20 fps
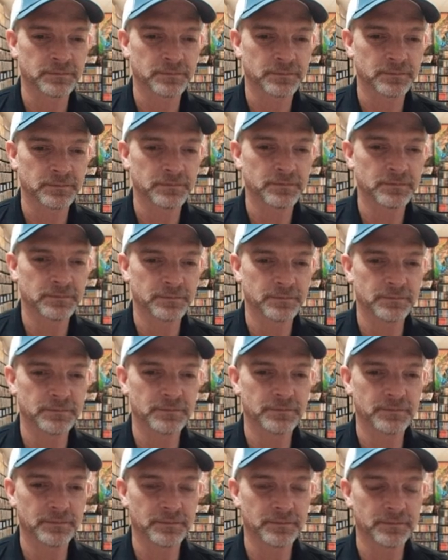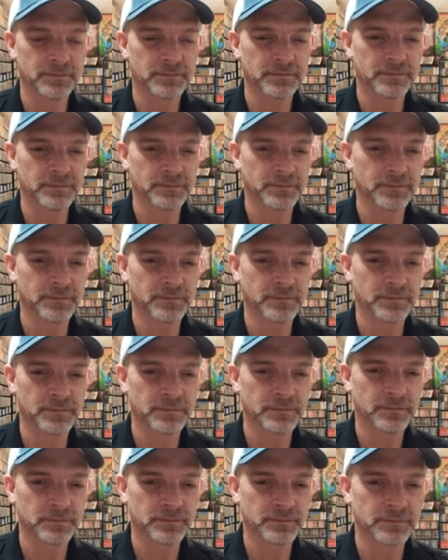
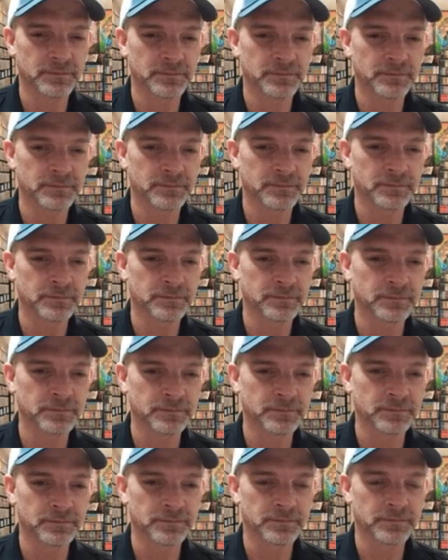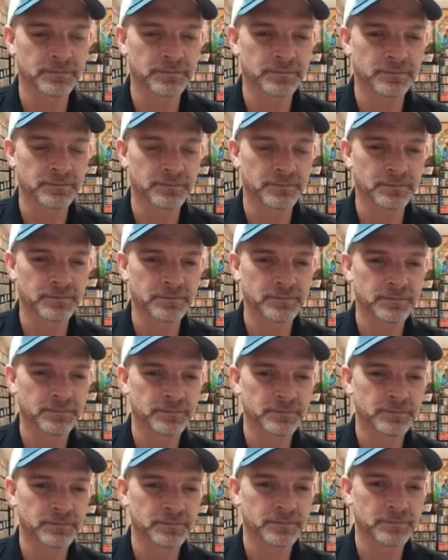
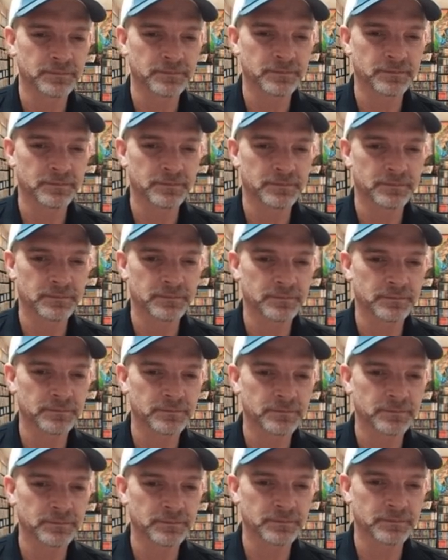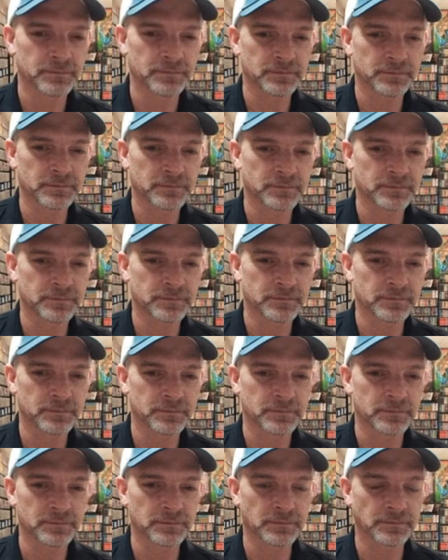
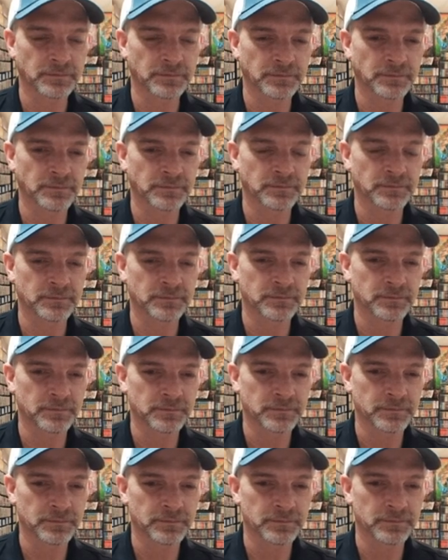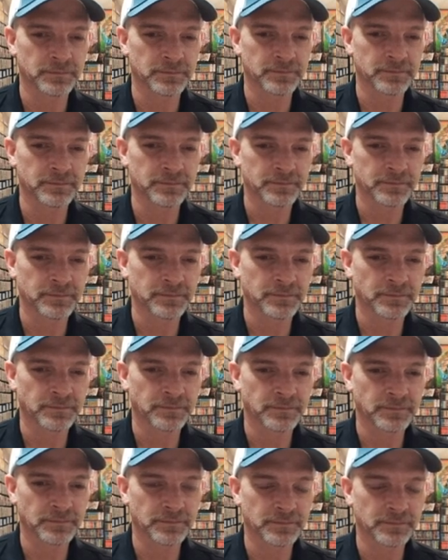
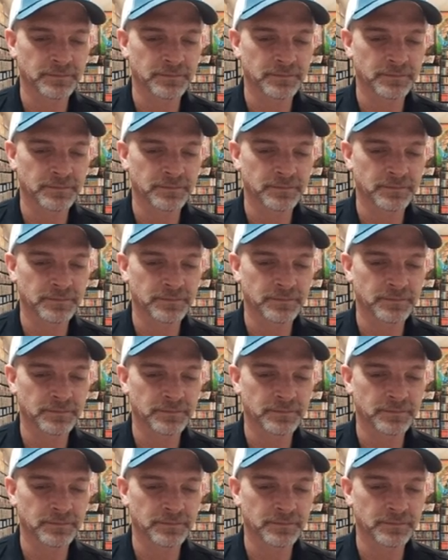[no speech]